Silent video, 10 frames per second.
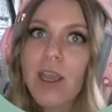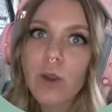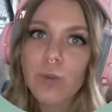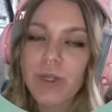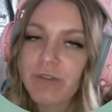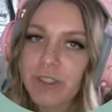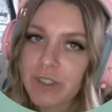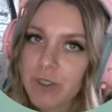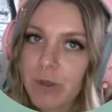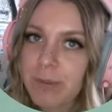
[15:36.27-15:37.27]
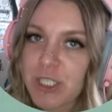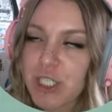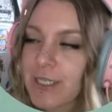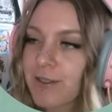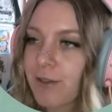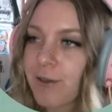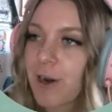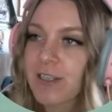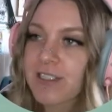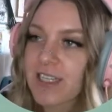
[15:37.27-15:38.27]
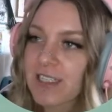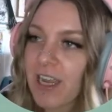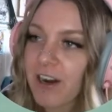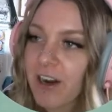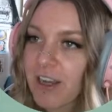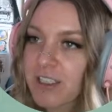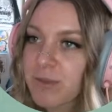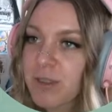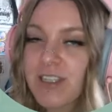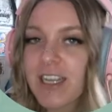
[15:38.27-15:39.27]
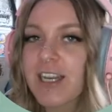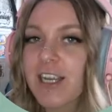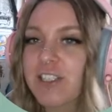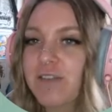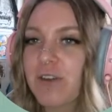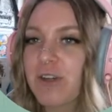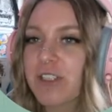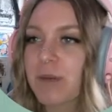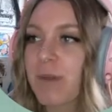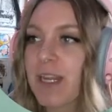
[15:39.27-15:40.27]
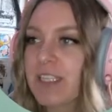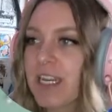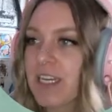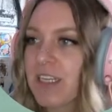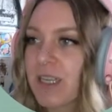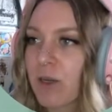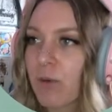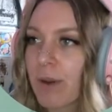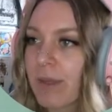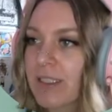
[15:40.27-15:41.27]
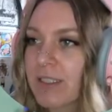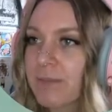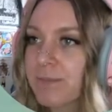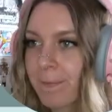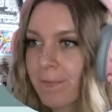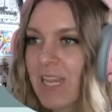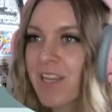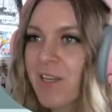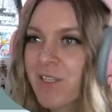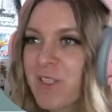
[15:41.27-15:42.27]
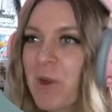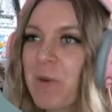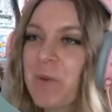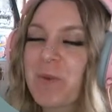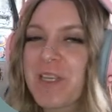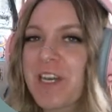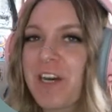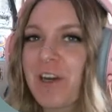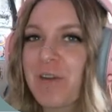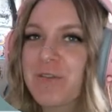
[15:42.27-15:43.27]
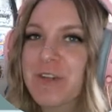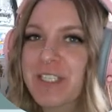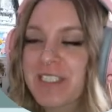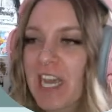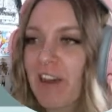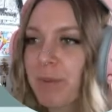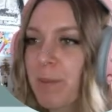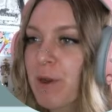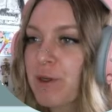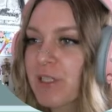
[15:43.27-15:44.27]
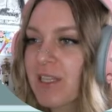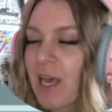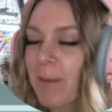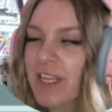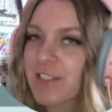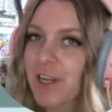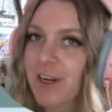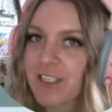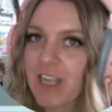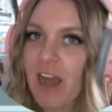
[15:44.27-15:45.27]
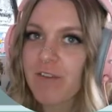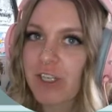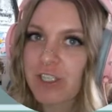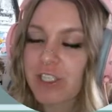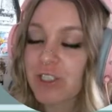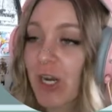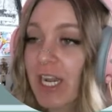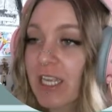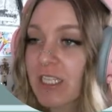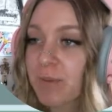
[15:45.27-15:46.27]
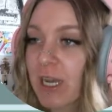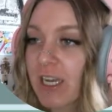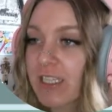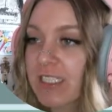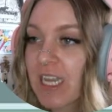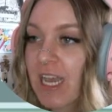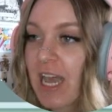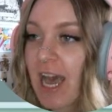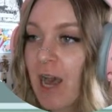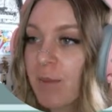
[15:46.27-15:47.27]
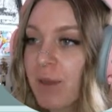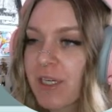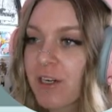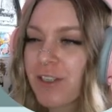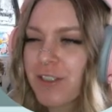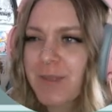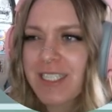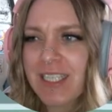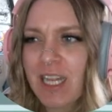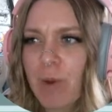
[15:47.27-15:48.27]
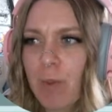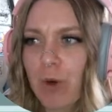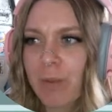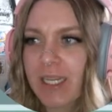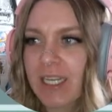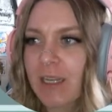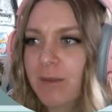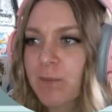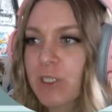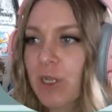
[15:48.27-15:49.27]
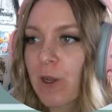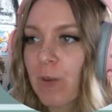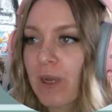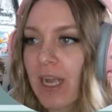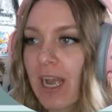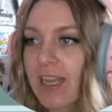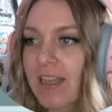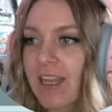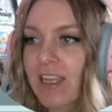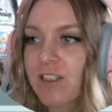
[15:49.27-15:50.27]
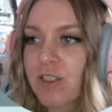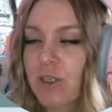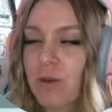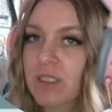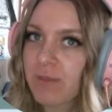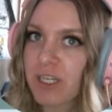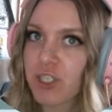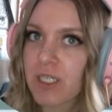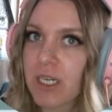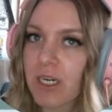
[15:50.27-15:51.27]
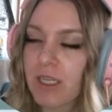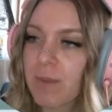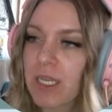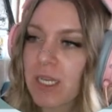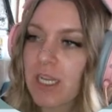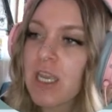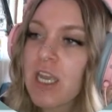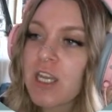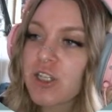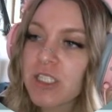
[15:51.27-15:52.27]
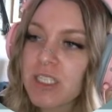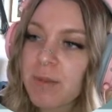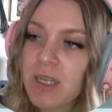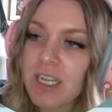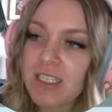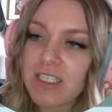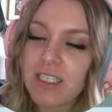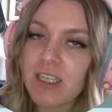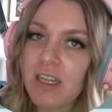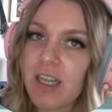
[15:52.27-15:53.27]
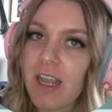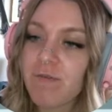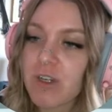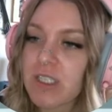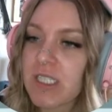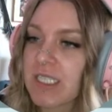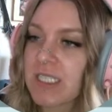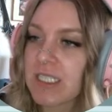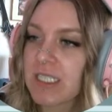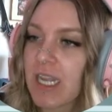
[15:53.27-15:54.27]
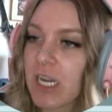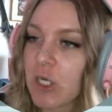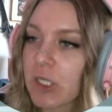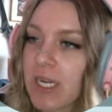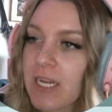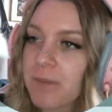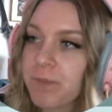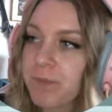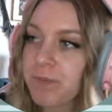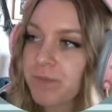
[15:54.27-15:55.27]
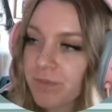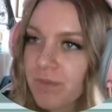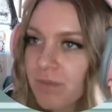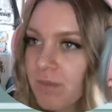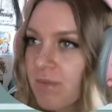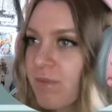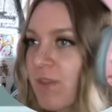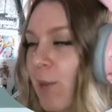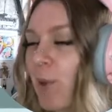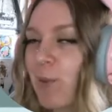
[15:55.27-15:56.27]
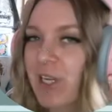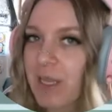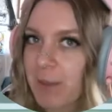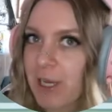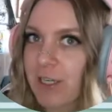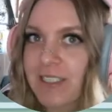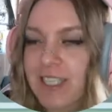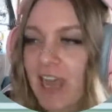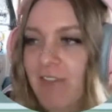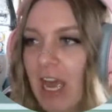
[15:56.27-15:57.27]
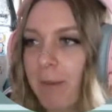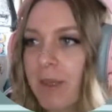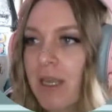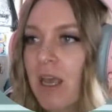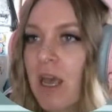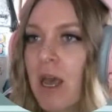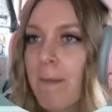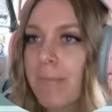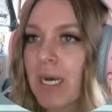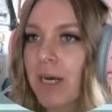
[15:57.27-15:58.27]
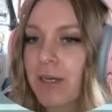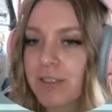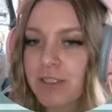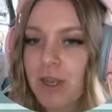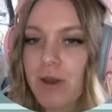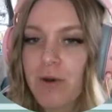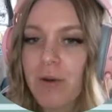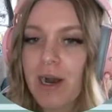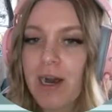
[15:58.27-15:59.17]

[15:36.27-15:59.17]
refill soda machines across the entire hospital. They can actually focus on maintaining the equipment. So we got our first staff promotion. That means our staff earned a training spot, but it also means that they want more money. So I like to, especially here at the beginning, just limit it till it like first hits this light green. That way we're keeping our staff happy, but also,